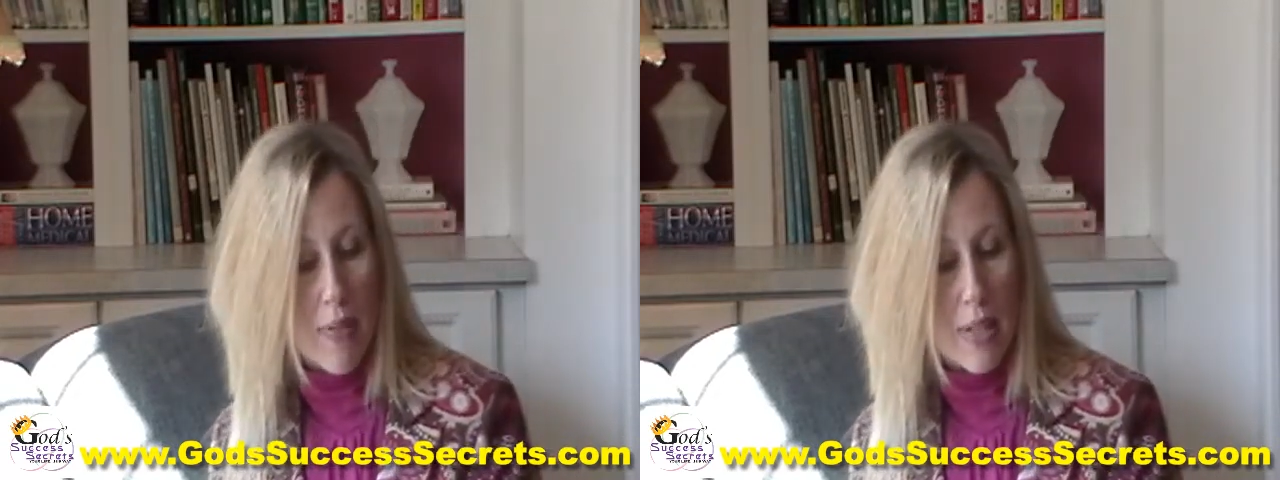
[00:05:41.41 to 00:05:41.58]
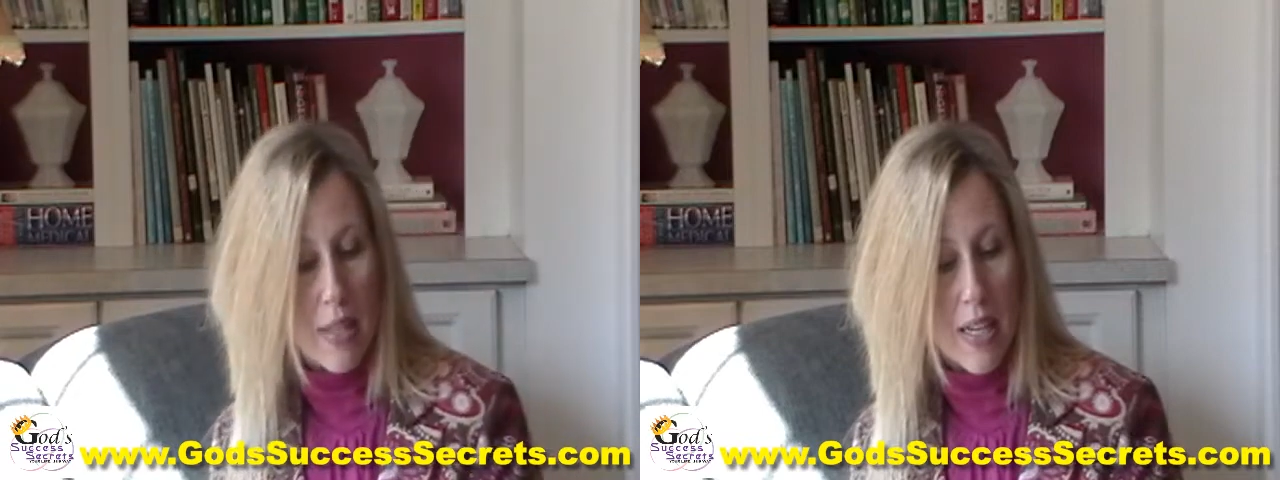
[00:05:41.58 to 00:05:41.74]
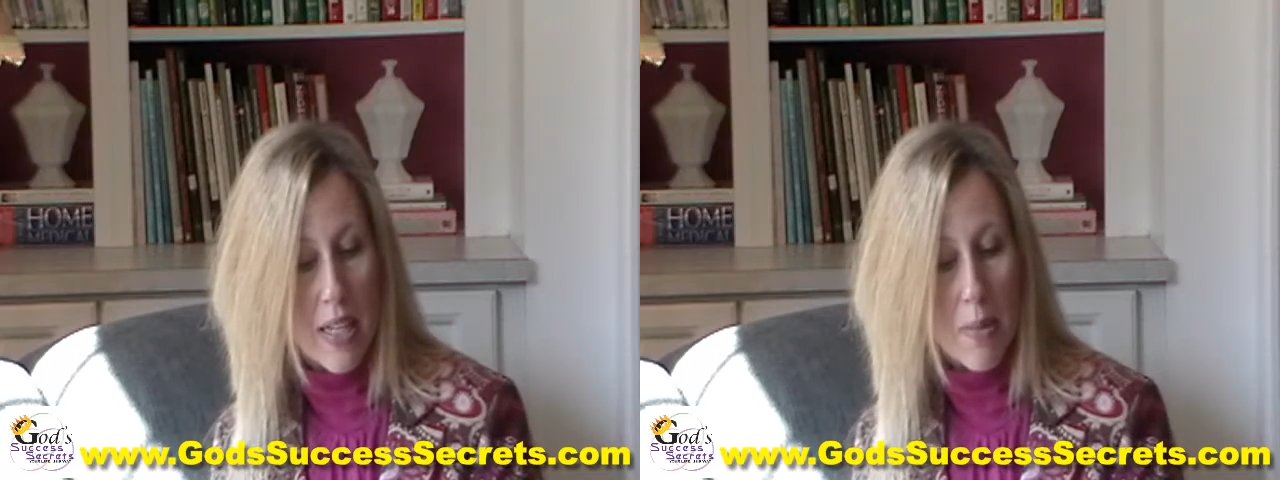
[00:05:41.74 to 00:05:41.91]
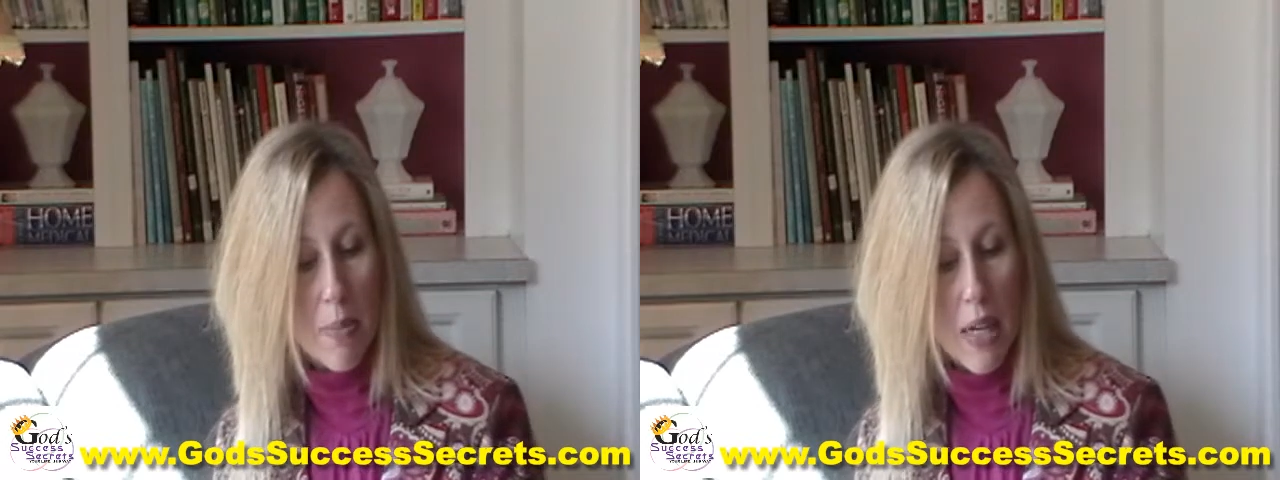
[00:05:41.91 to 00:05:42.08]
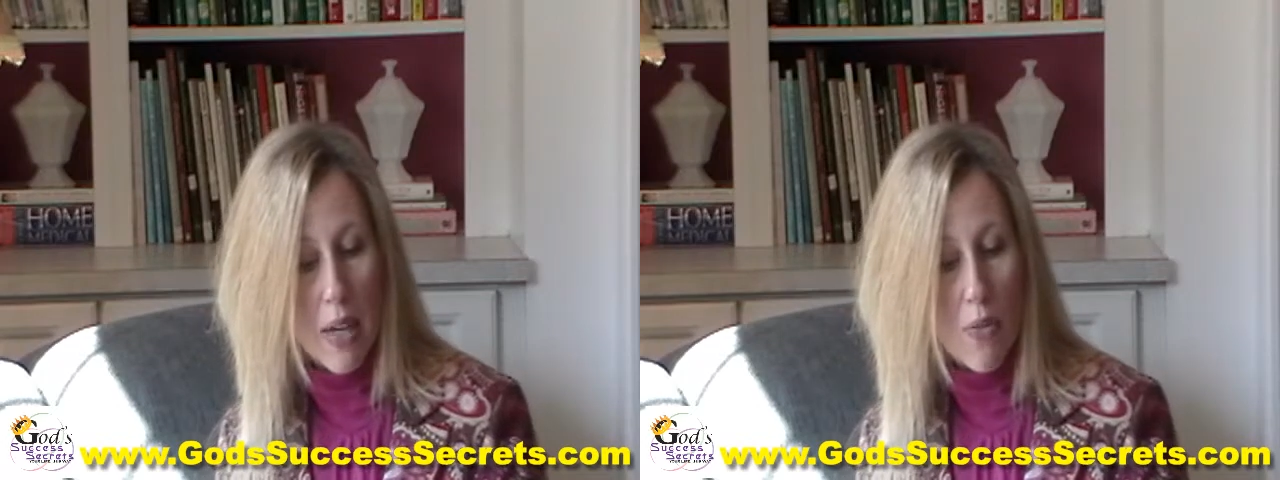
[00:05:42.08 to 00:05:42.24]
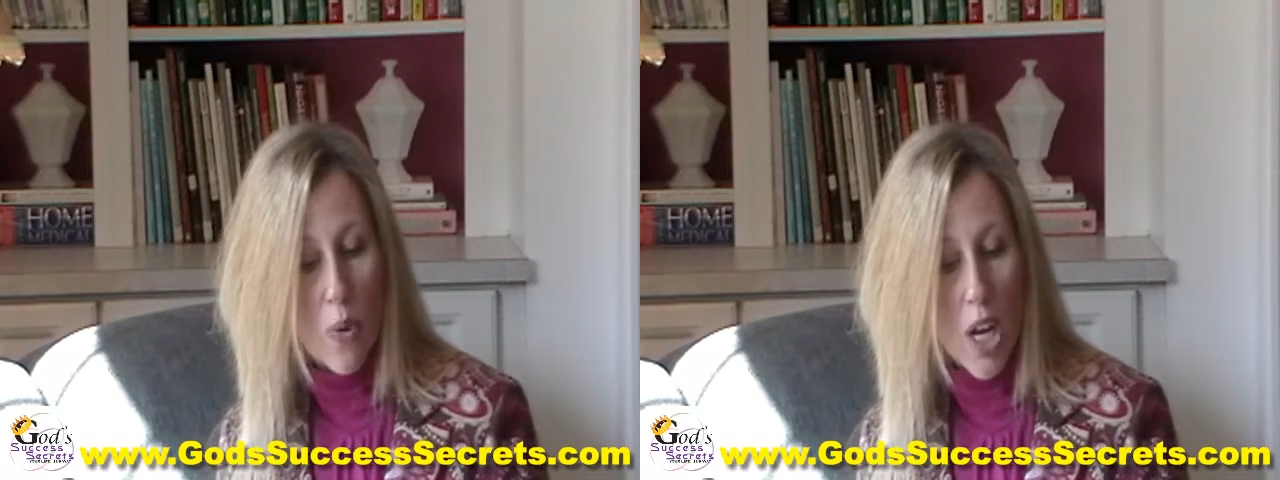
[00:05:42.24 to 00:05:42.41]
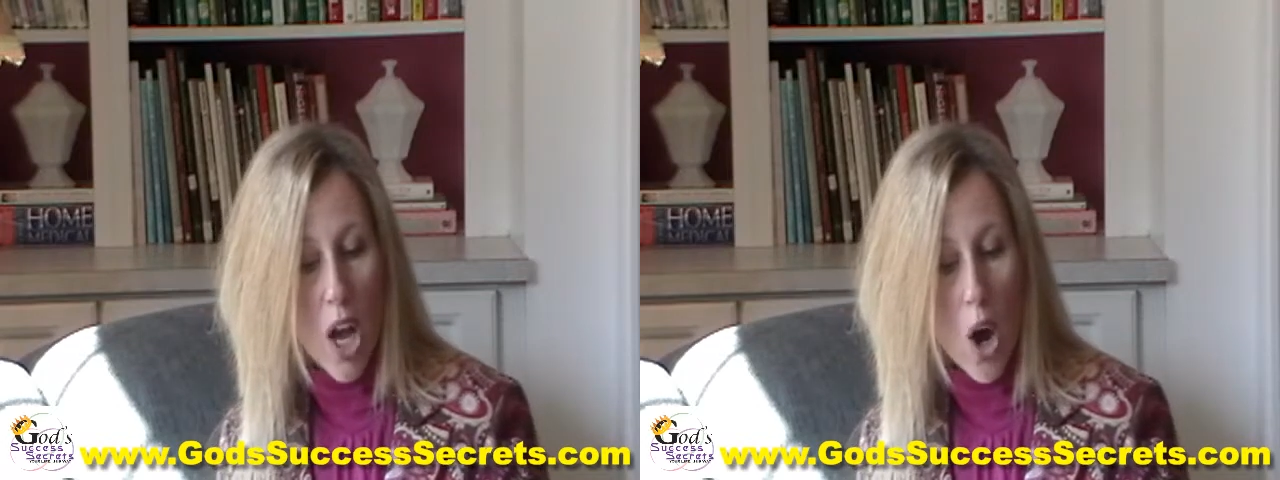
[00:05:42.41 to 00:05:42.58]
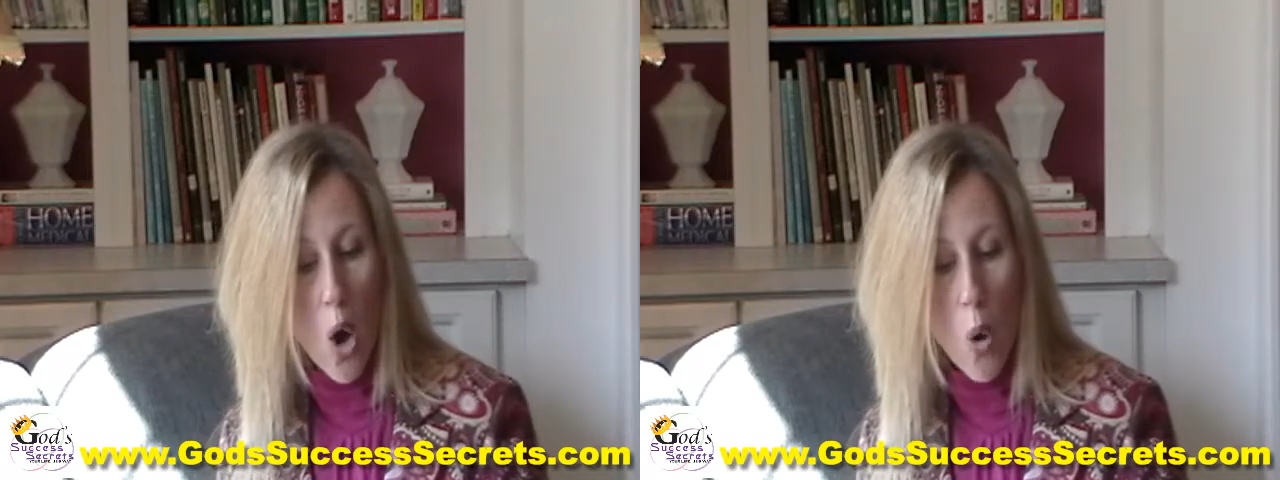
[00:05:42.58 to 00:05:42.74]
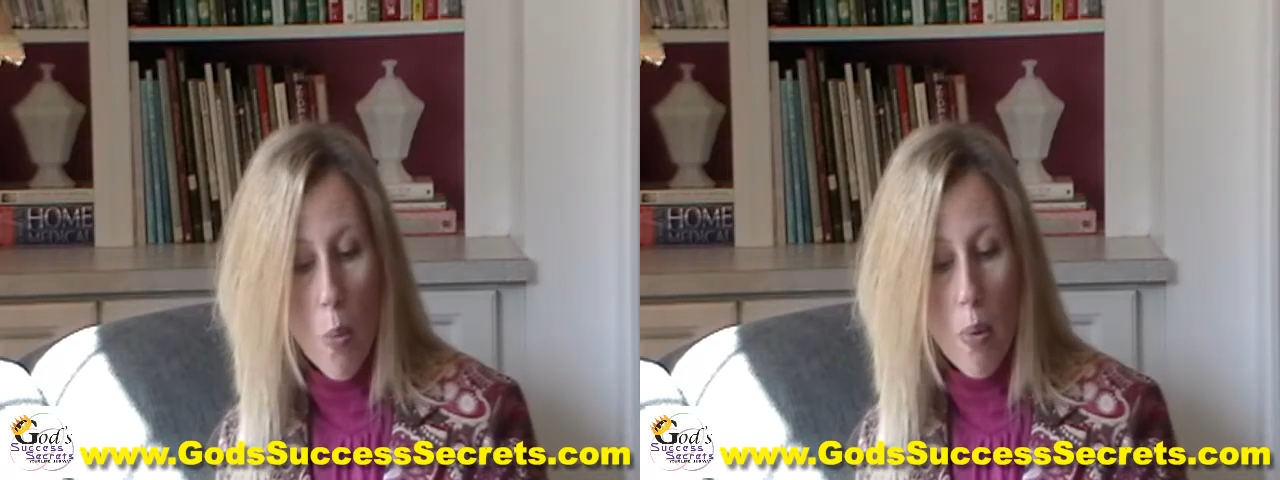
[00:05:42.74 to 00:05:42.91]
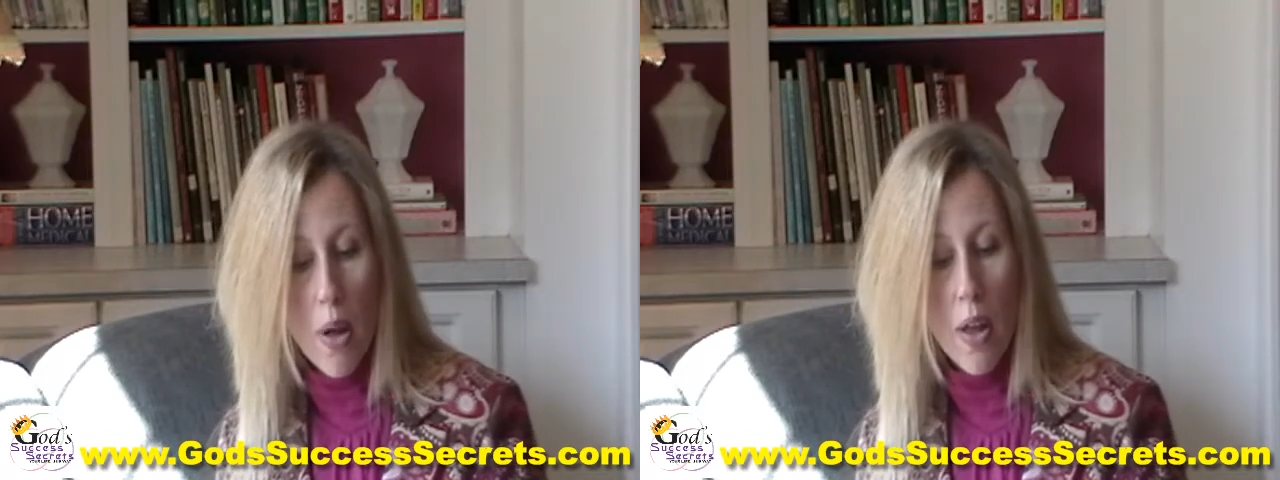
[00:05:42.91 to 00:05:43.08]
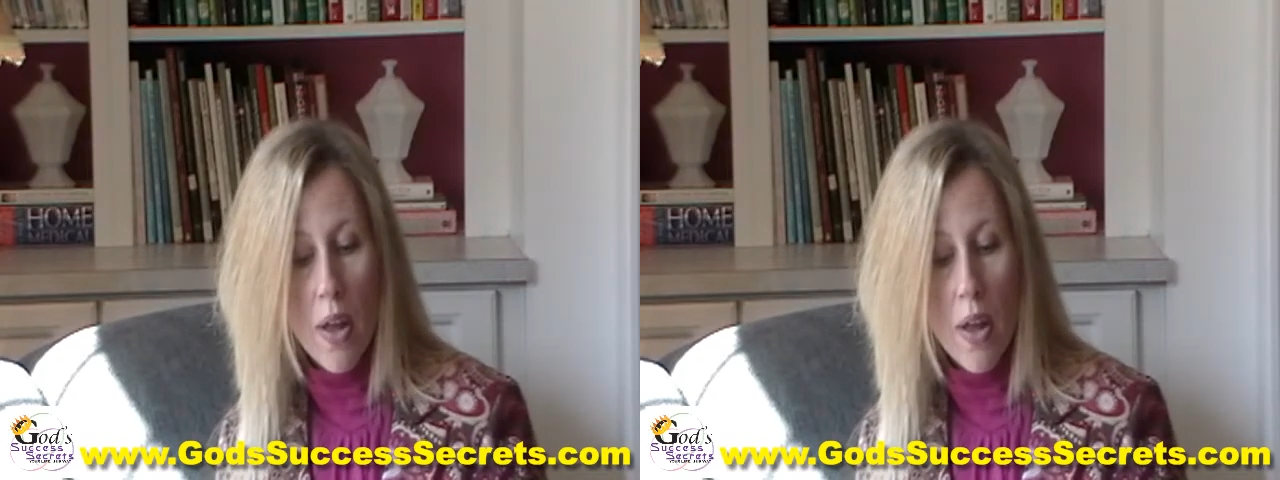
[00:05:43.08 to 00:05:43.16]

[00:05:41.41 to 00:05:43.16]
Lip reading: it says, "But if we hope